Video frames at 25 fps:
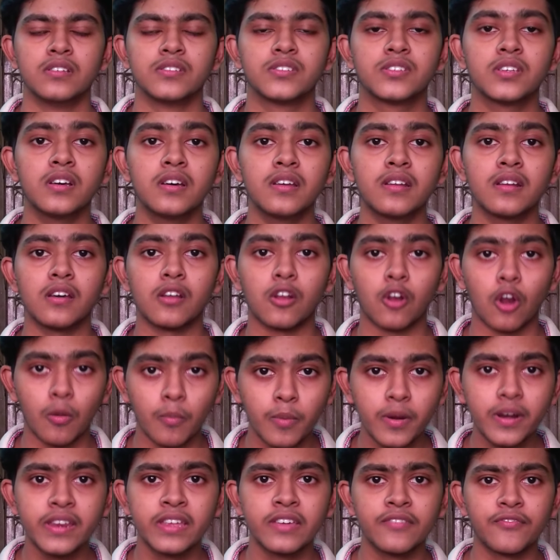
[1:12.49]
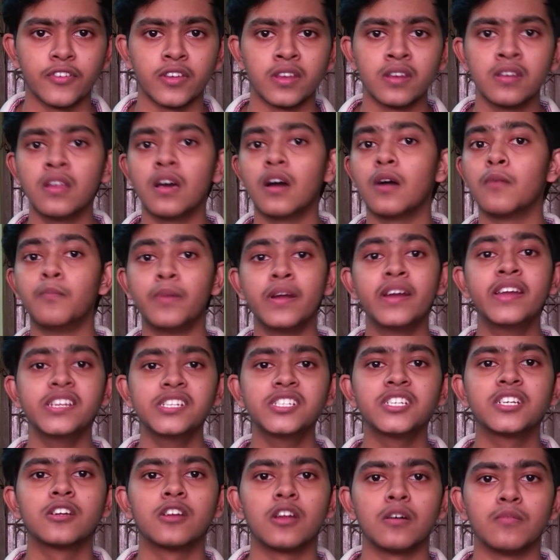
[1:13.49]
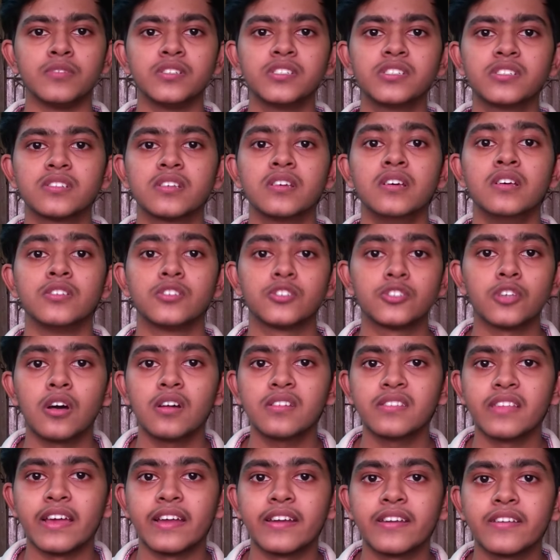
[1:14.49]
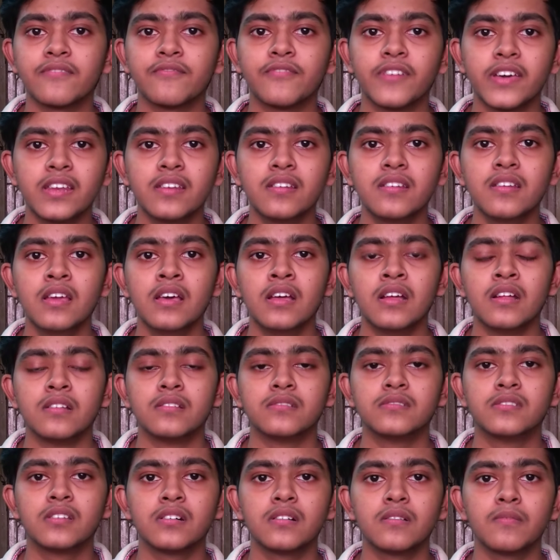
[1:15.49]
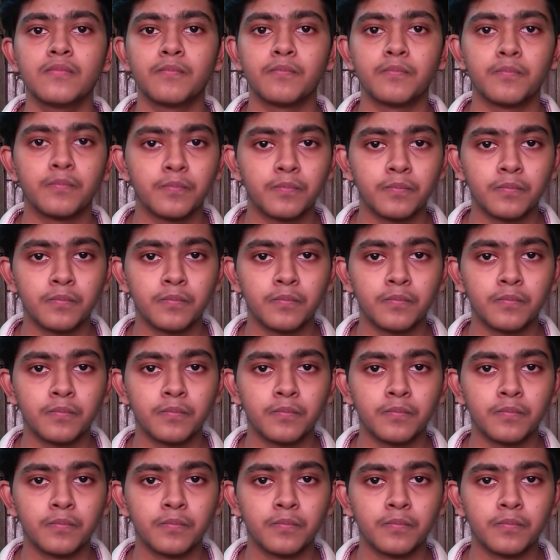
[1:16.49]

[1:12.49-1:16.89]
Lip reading: Sir Robert Giffen, a British economist, saw that when the